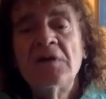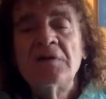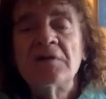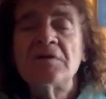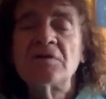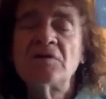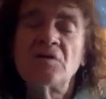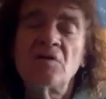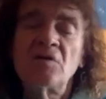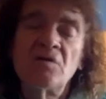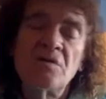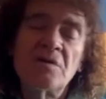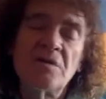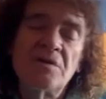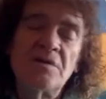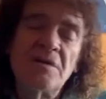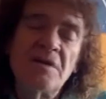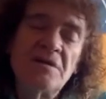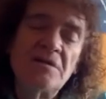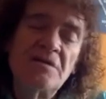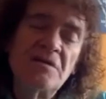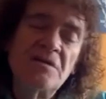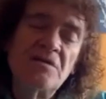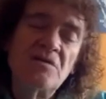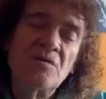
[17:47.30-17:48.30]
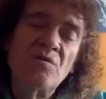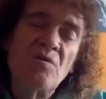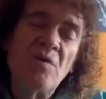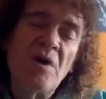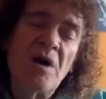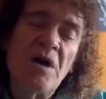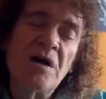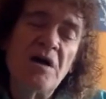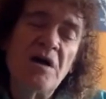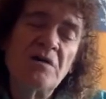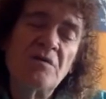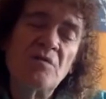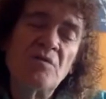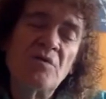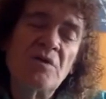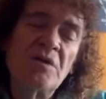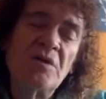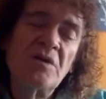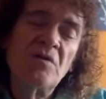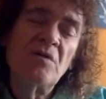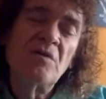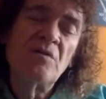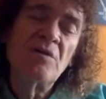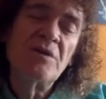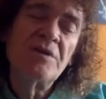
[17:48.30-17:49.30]
So this is why
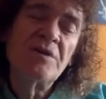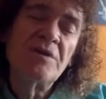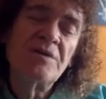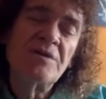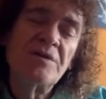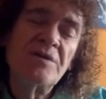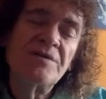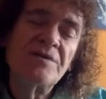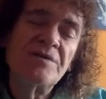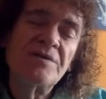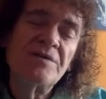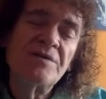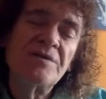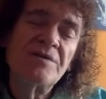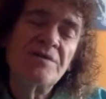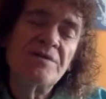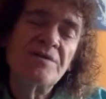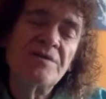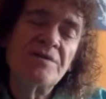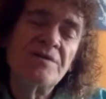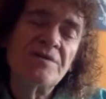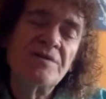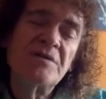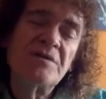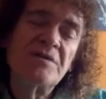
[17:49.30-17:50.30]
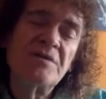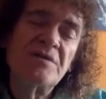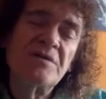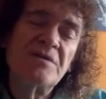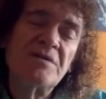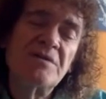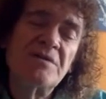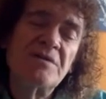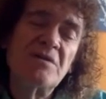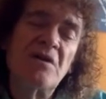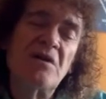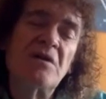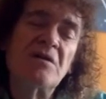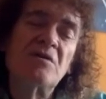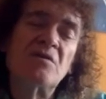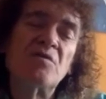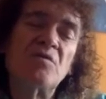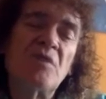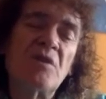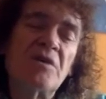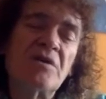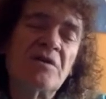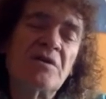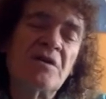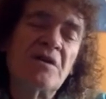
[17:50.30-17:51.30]
we always start
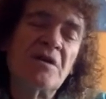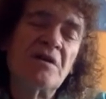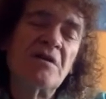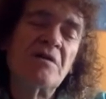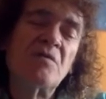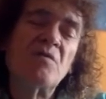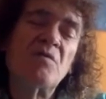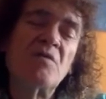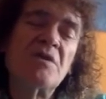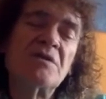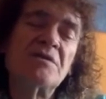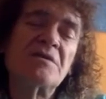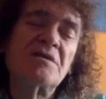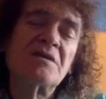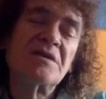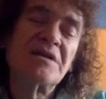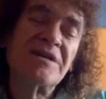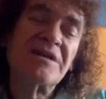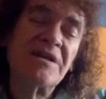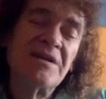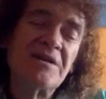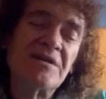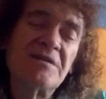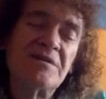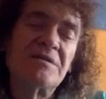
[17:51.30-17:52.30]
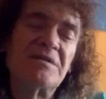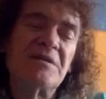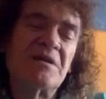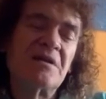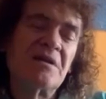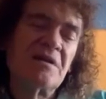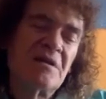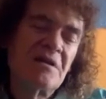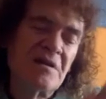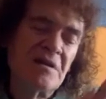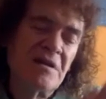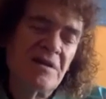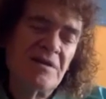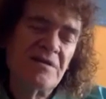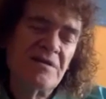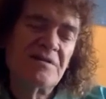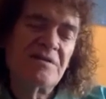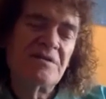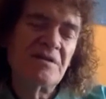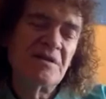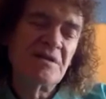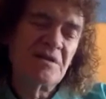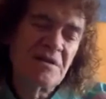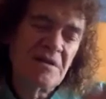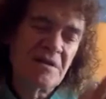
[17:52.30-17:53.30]
working with cleansing
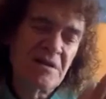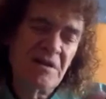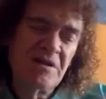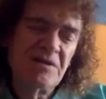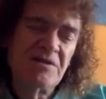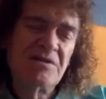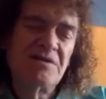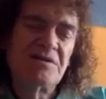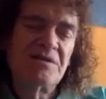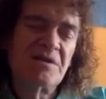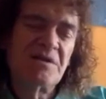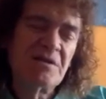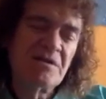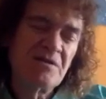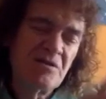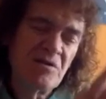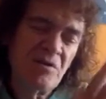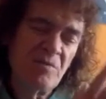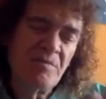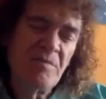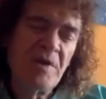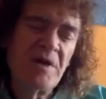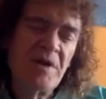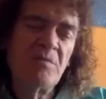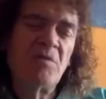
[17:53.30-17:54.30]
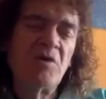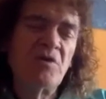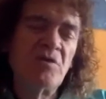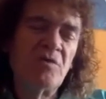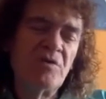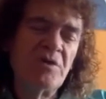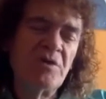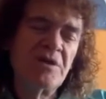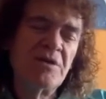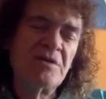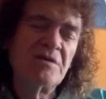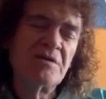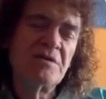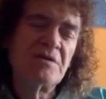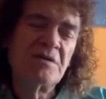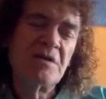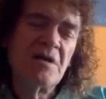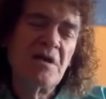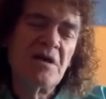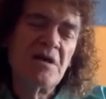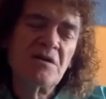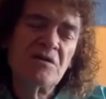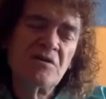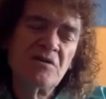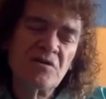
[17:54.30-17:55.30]
the
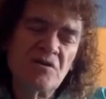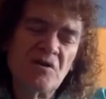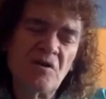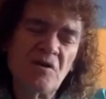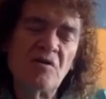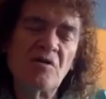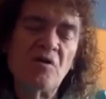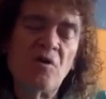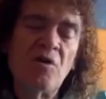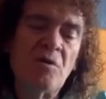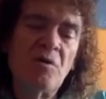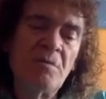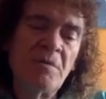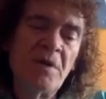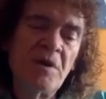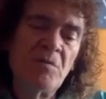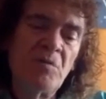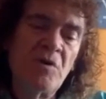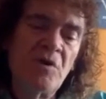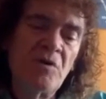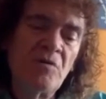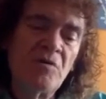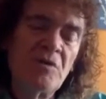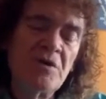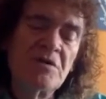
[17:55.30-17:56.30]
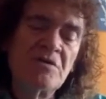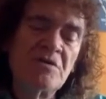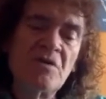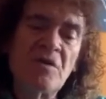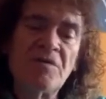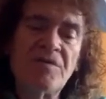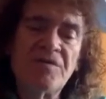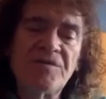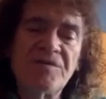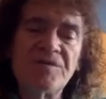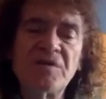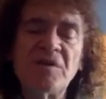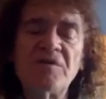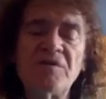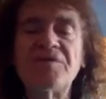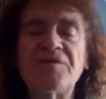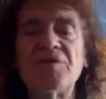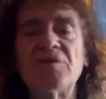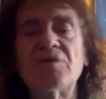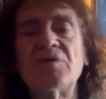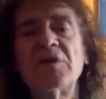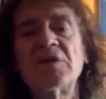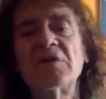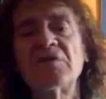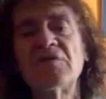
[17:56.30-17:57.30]
memories, the low memories of
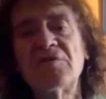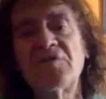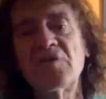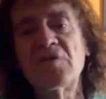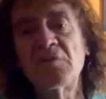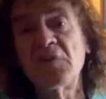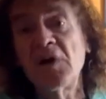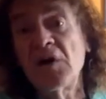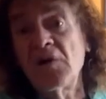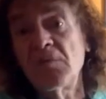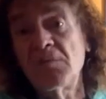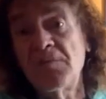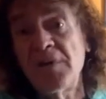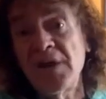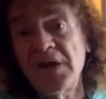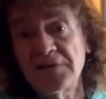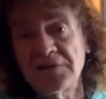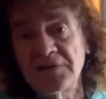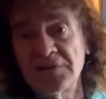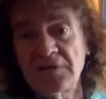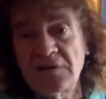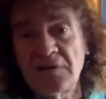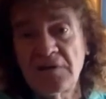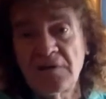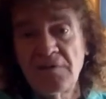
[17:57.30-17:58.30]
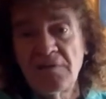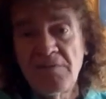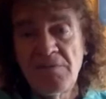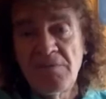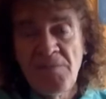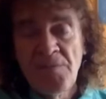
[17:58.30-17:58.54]
suffering from our past.